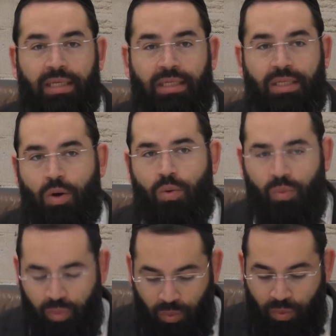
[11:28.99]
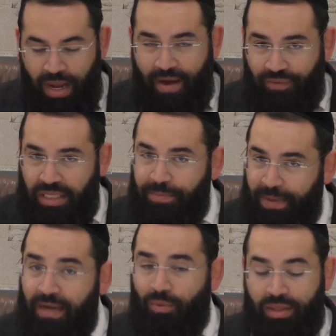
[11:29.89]
So we have to
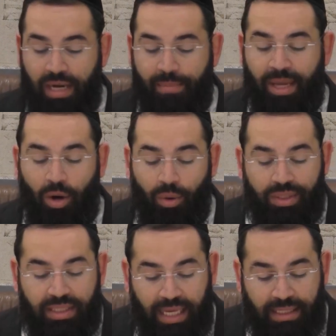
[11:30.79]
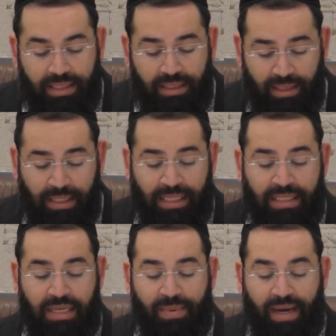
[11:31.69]
explain what Rebbe holds. Says
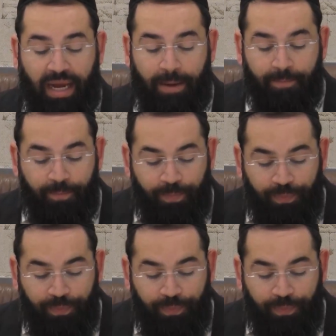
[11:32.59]
the Gemara.